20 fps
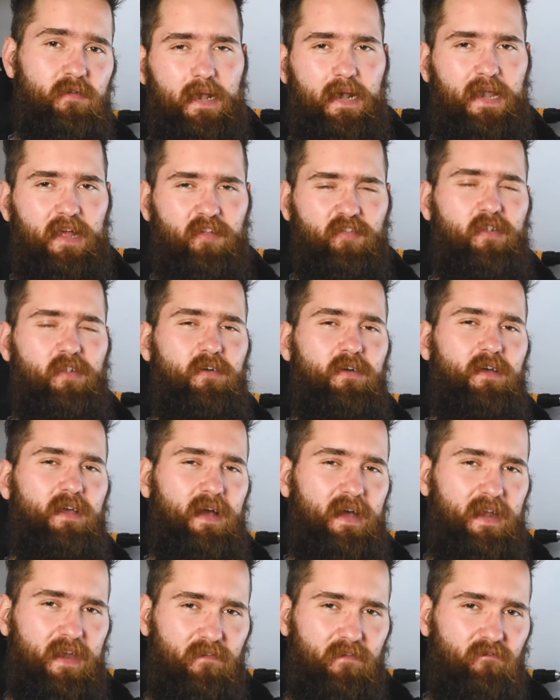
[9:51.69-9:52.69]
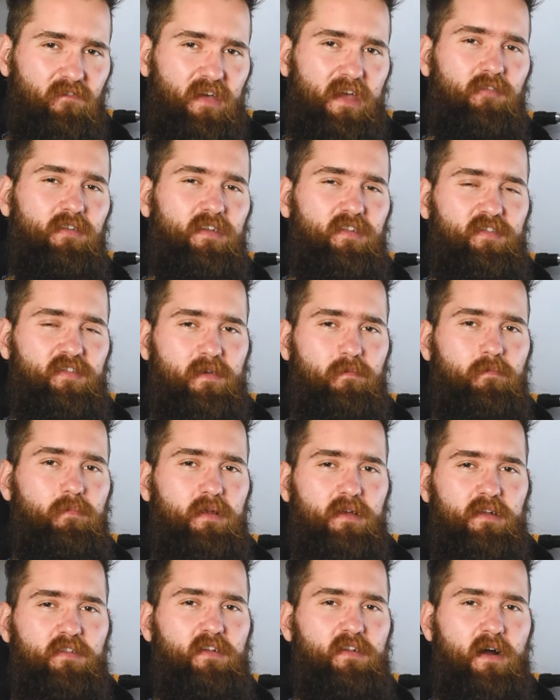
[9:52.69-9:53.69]
Let's look at a very simple
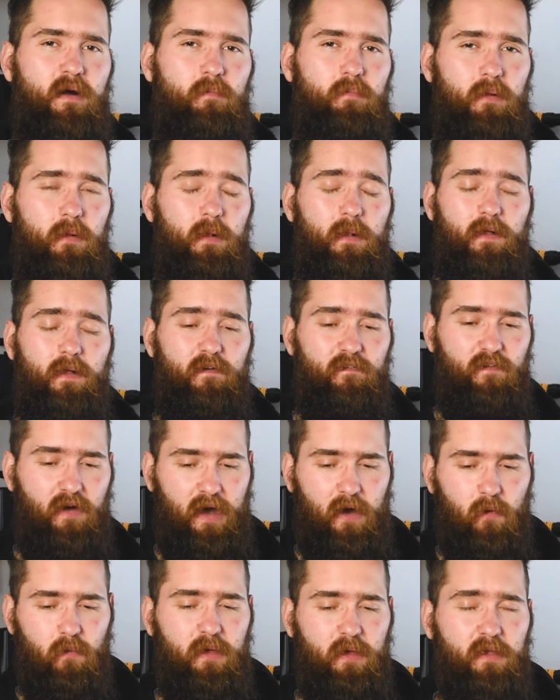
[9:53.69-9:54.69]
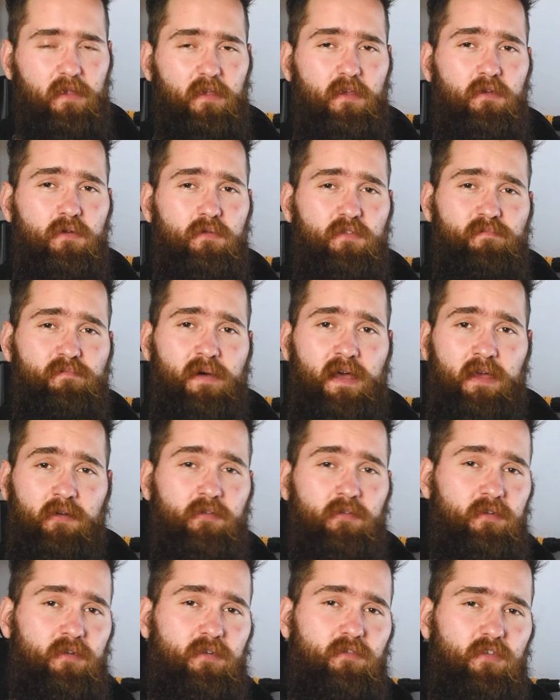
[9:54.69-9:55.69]
example of how we can use
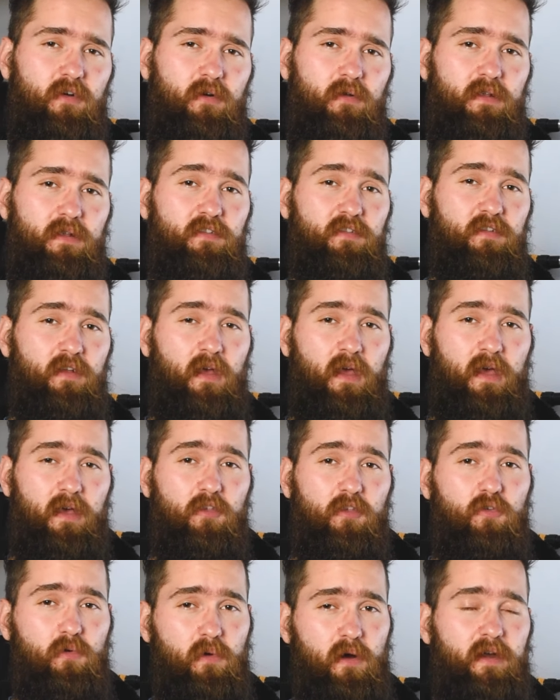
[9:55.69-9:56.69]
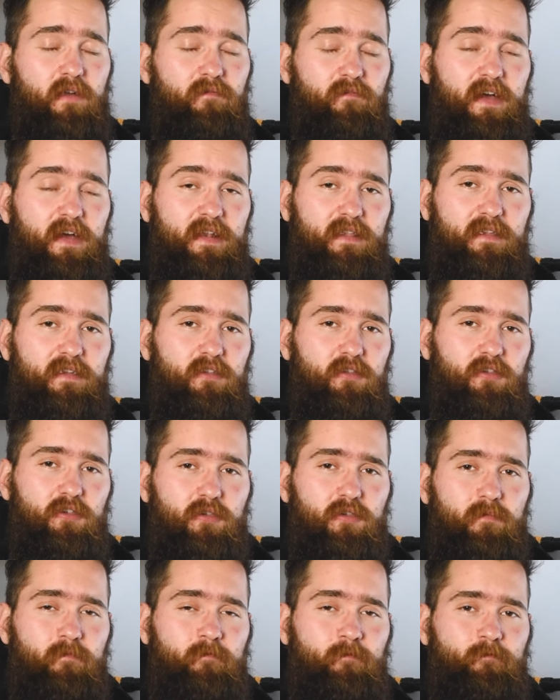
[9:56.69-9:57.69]
microcontrollers to our advantage.